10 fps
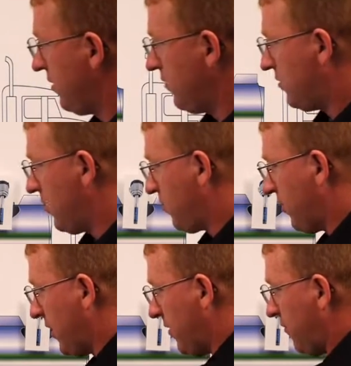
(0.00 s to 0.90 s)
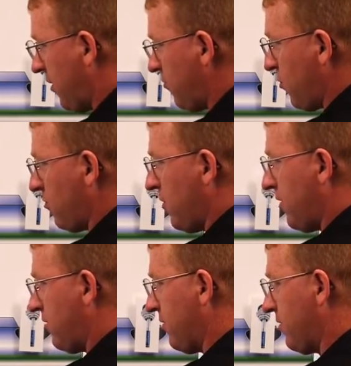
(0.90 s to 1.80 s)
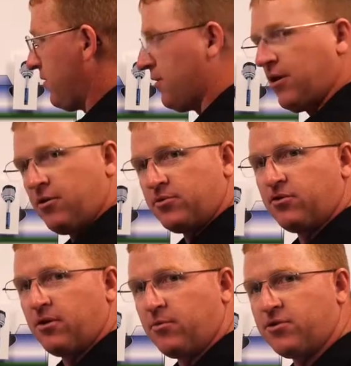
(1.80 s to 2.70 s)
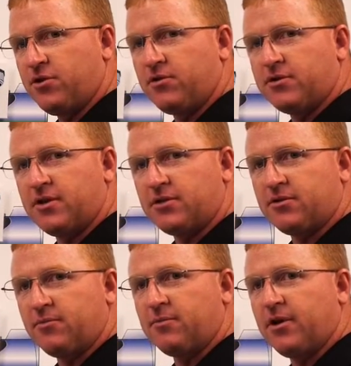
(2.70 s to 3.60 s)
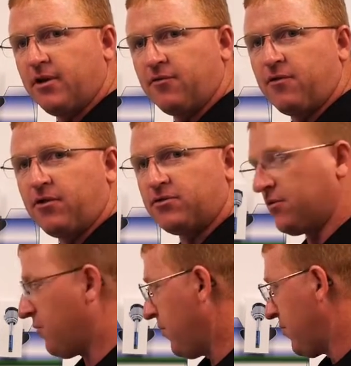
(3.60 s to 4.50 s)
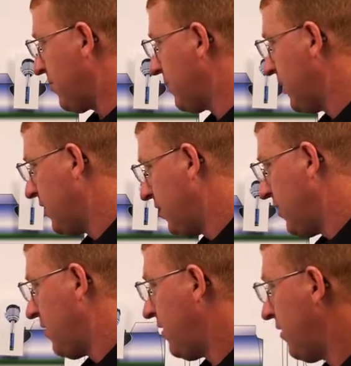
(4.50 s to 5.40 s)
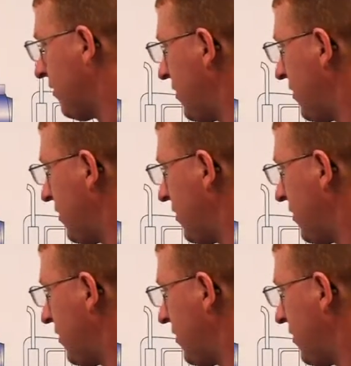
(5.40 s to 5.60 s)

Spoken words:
you typically have an onboard monitor that helps you troubleshoot the system and the faults that are with it. On the